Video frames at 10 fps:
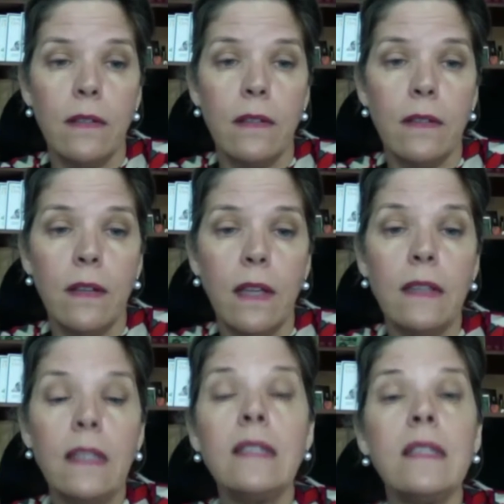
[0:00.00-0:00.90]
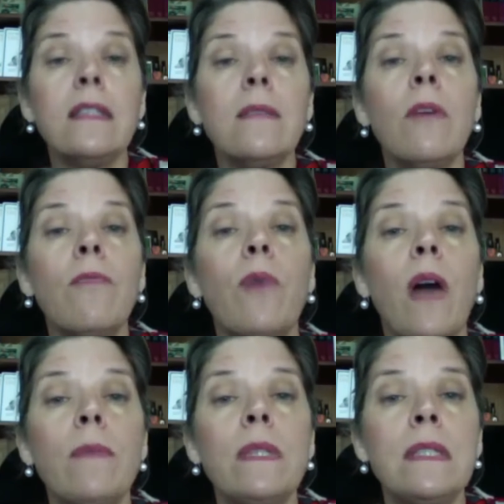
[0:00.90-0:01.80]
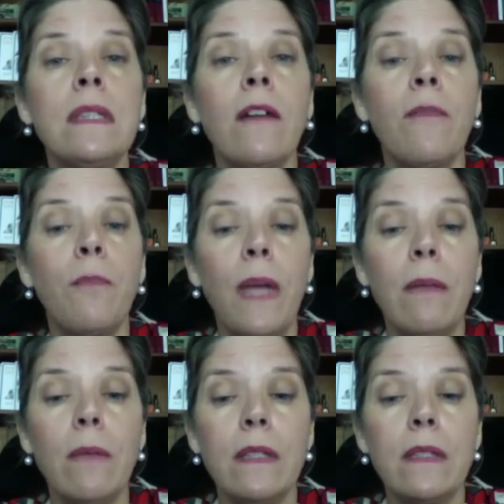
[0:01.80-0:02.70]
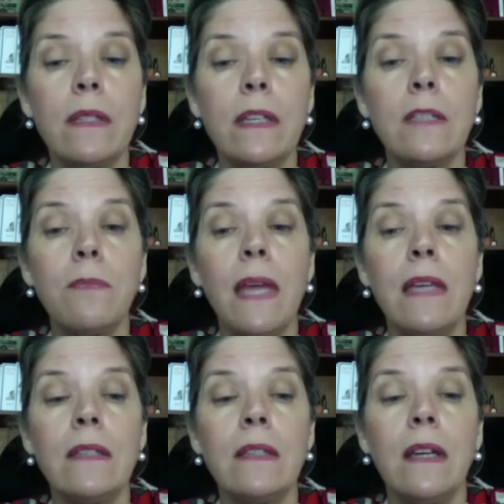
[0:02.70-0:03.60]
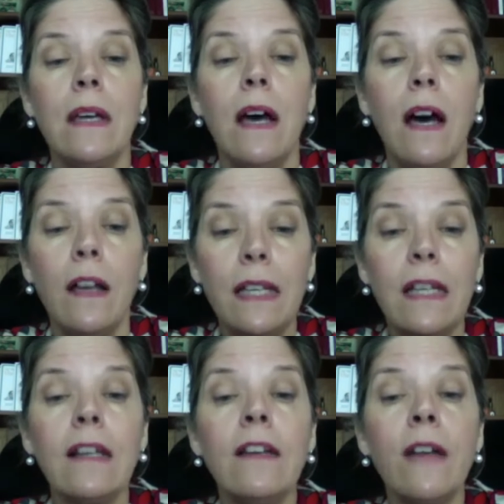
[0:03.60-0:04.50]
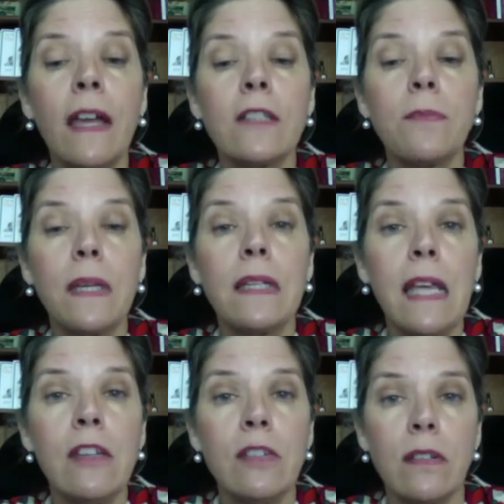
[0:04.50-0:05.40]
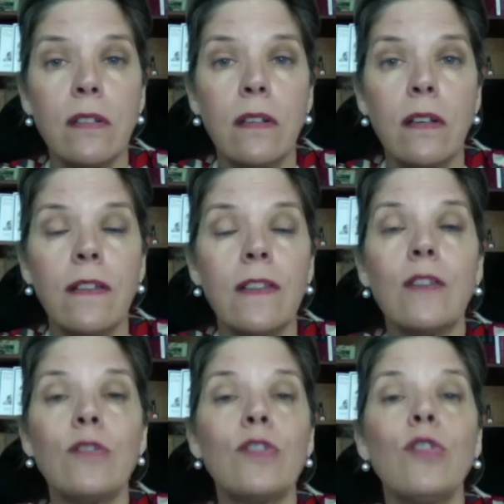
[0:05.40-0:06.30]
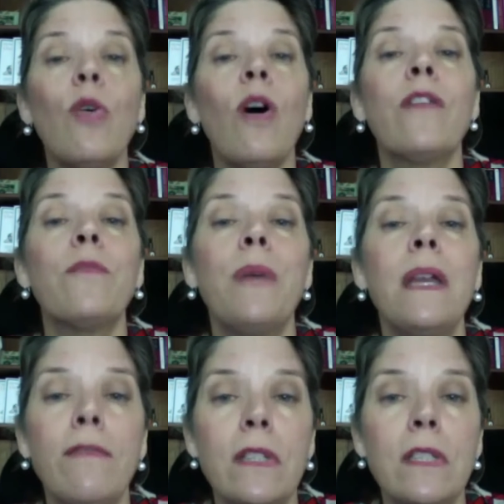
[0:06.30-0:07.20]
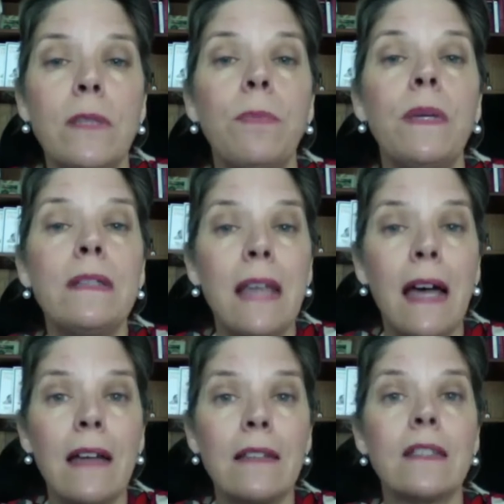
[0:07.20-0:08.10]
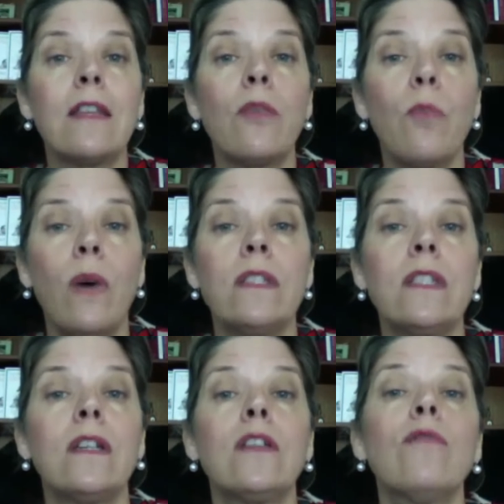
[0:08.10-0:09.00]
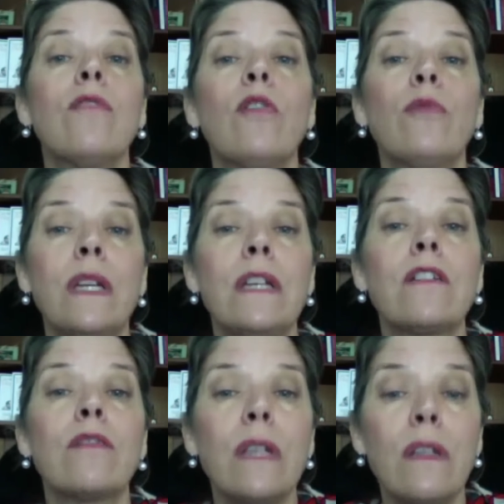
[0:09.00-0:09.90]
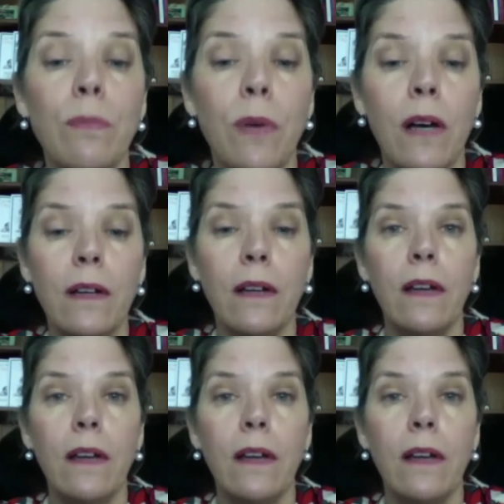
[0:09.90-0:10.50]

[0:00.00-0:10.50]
Okay, this system of promise of payments is based on the clear expectation that there's no other benefits besides the ones that you've already agreed upon.